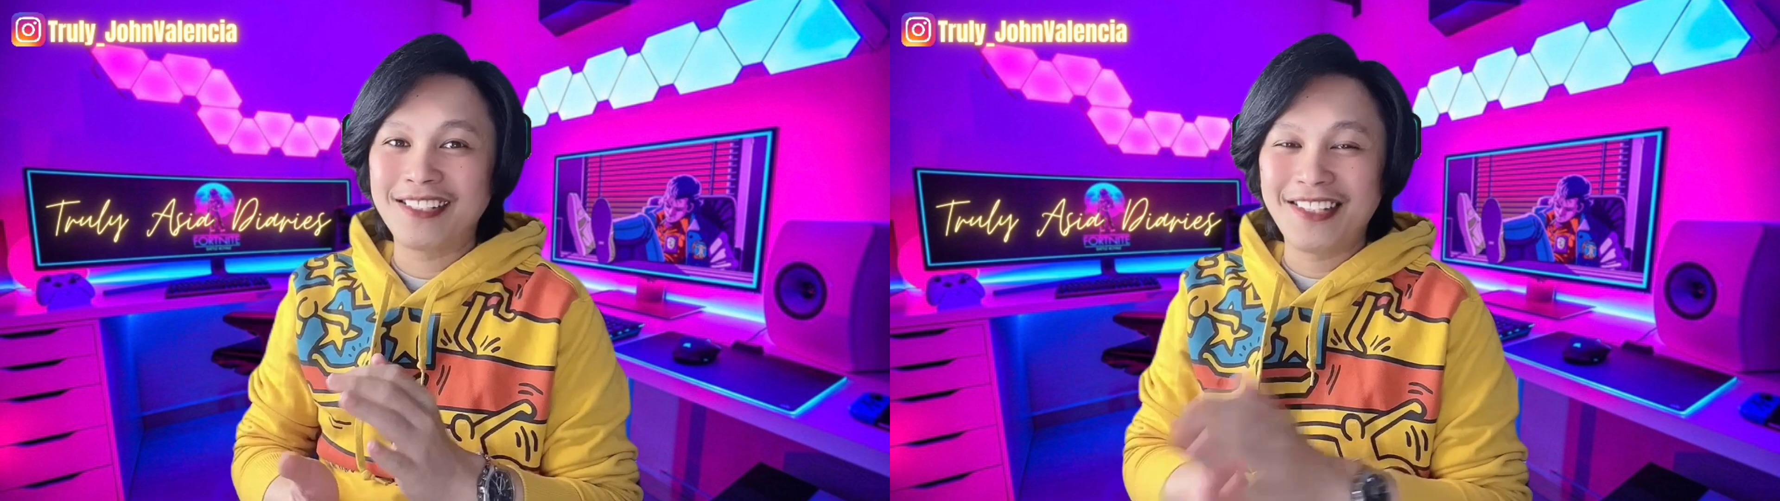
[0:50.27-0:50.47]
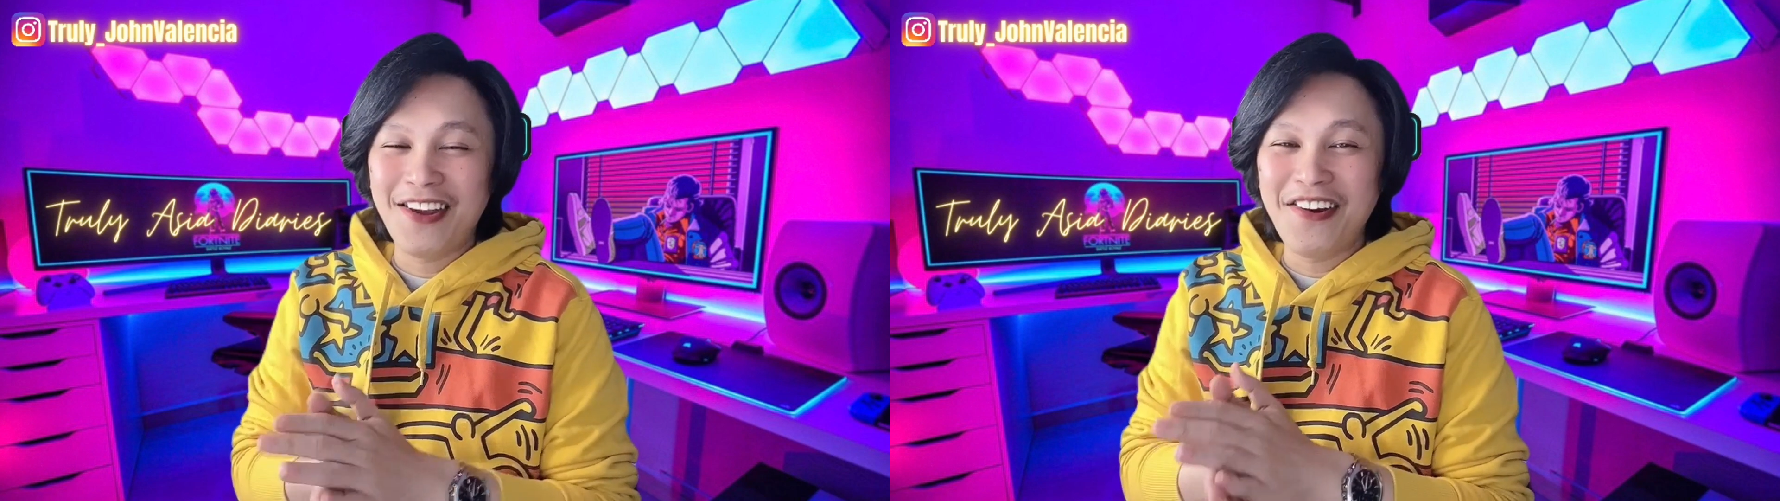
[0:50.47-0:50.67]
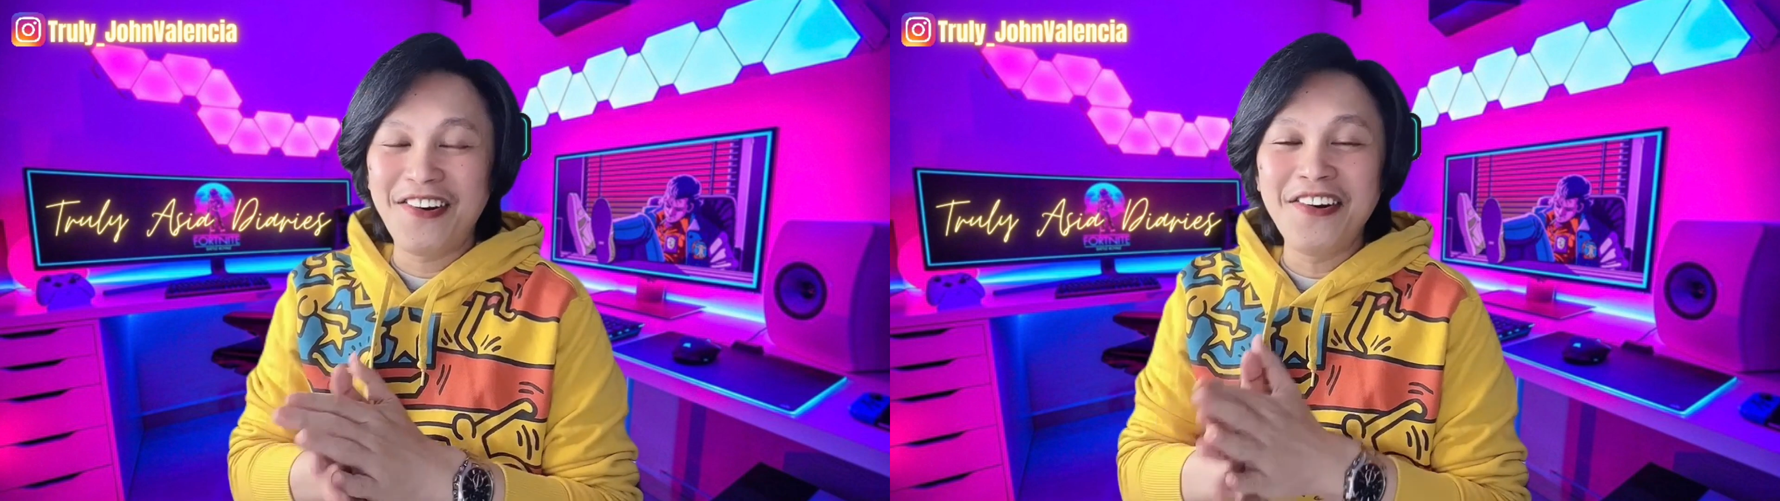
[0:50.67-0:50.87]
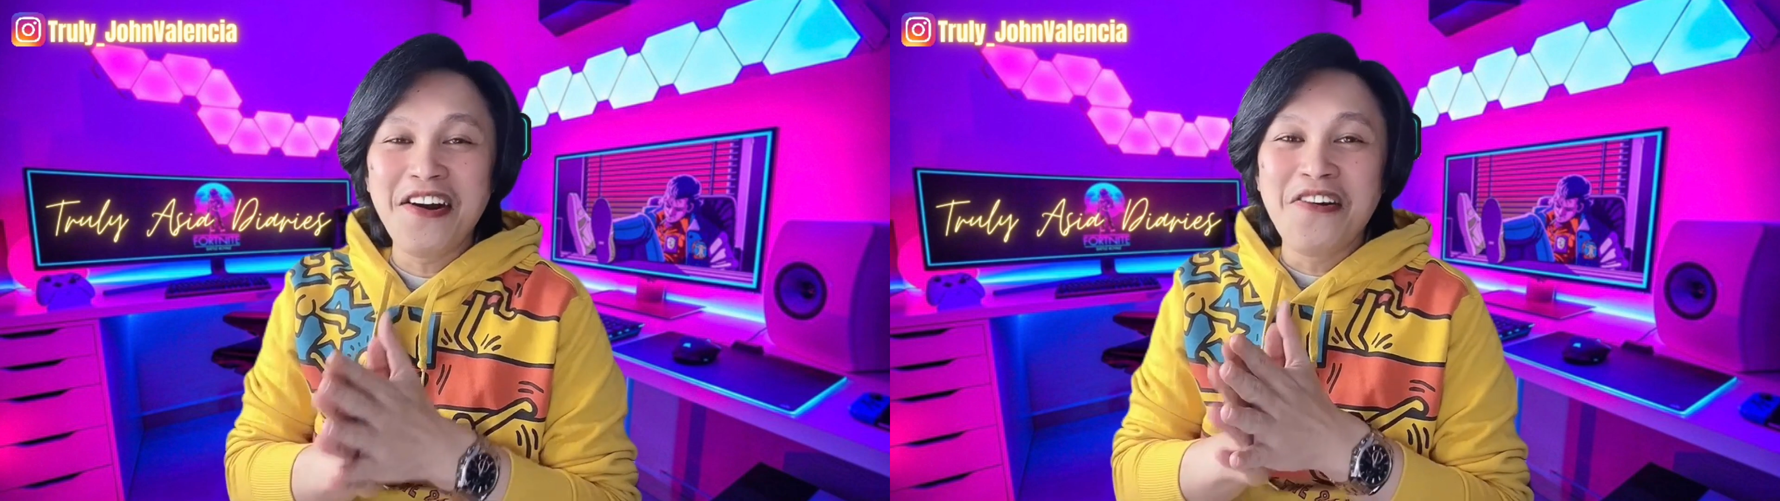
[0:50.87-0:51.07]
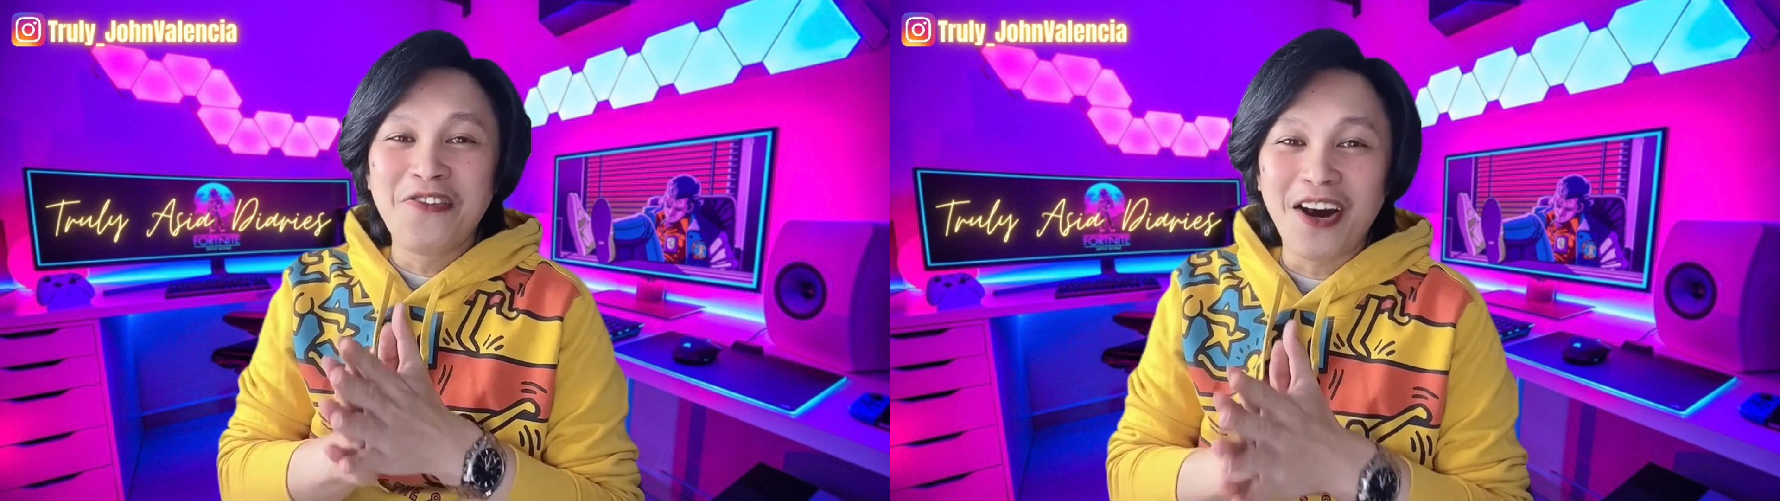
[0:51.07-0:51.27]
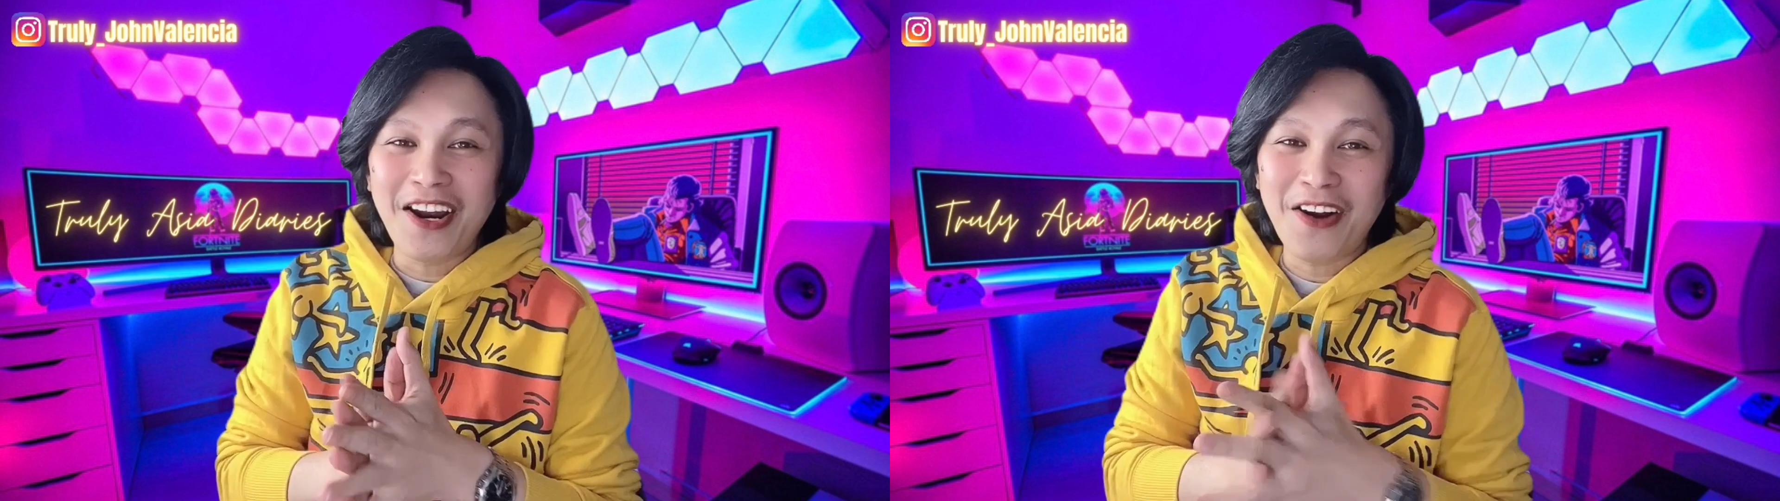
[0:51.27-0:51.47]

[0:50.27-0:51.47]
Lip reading: So, what